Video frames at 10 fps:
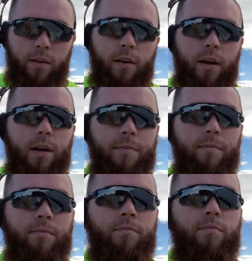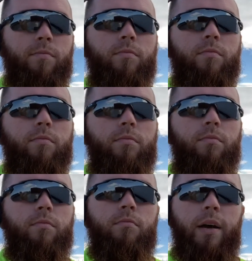
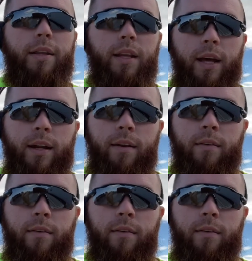and then